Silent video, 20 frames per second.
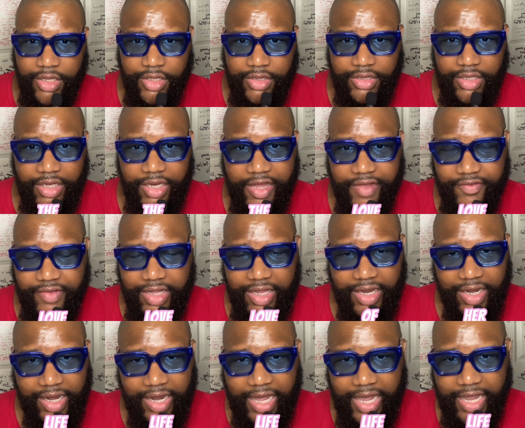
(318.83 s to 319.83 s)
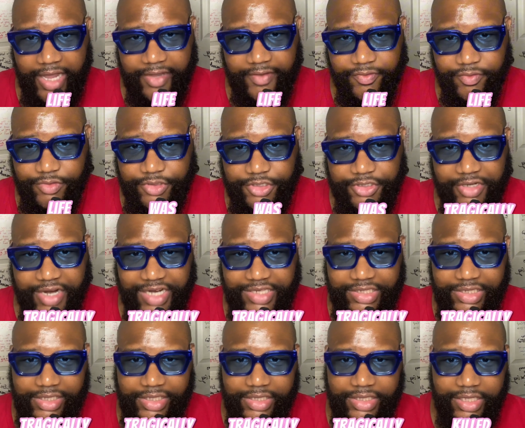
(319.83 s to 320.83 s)
the love of her life was
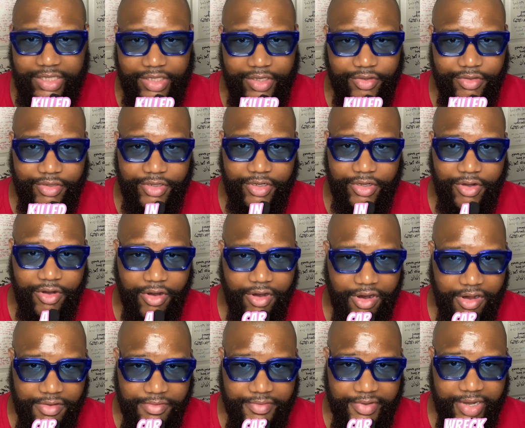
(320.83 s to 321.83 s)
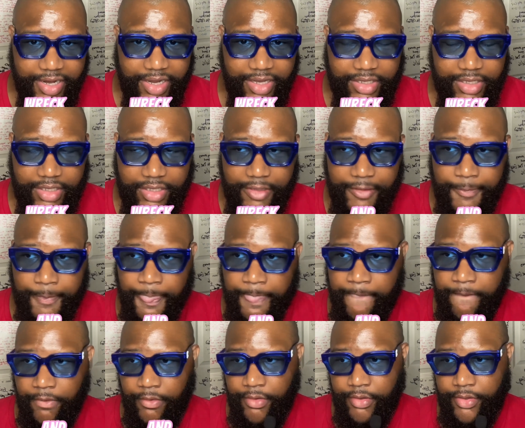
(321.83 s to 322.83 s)
tragically killed in a car wreck, and
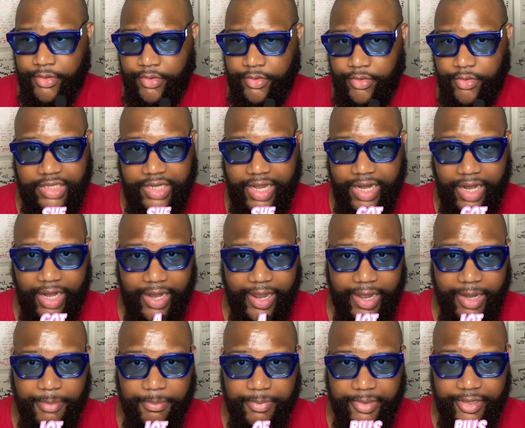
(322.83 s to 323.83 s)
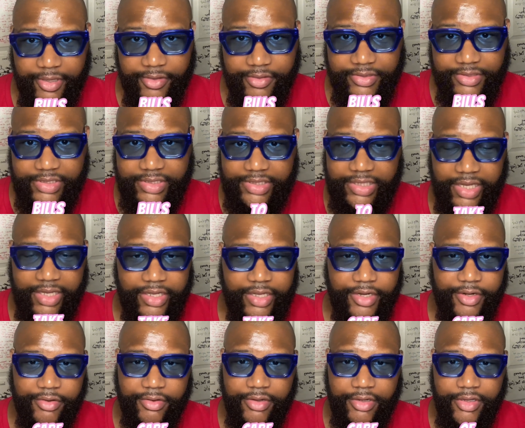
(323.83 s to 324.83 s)
she got a lot of bills to take
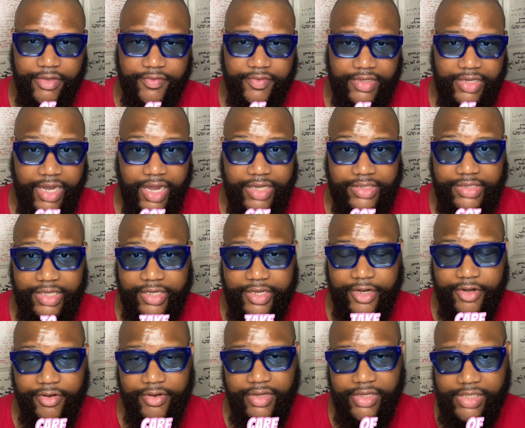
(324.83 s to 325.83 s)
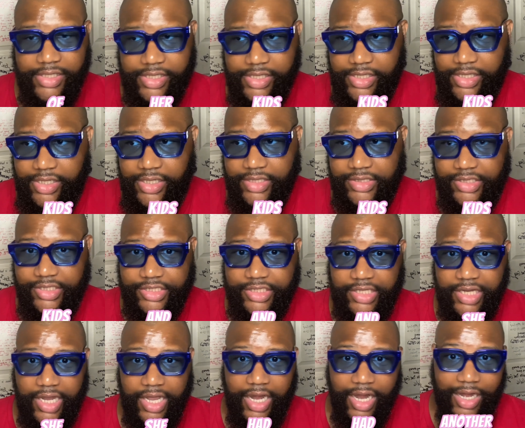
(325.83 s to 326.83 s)
care of and got to take care of her kids, and
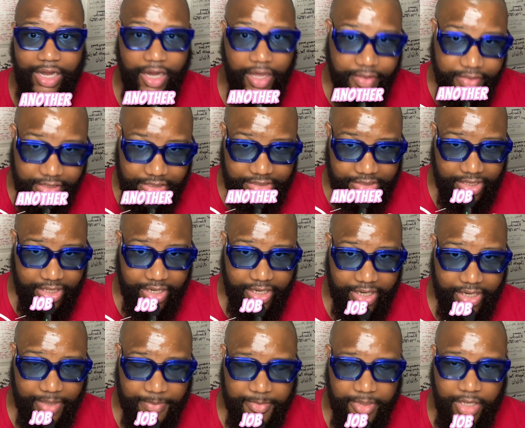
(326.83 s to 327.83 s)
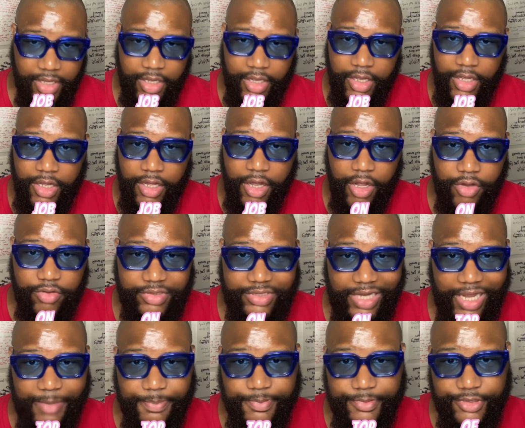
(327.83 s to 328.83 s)
she had another job on
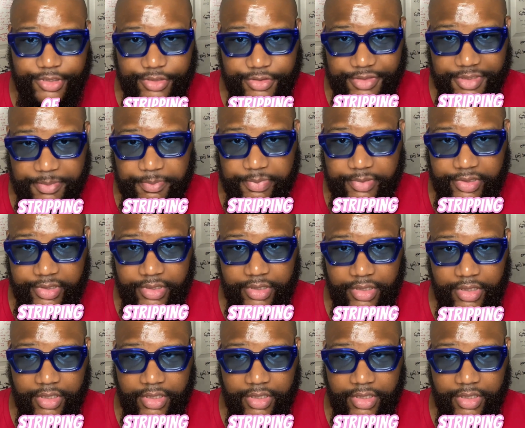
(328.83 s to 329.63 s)
top of stripping,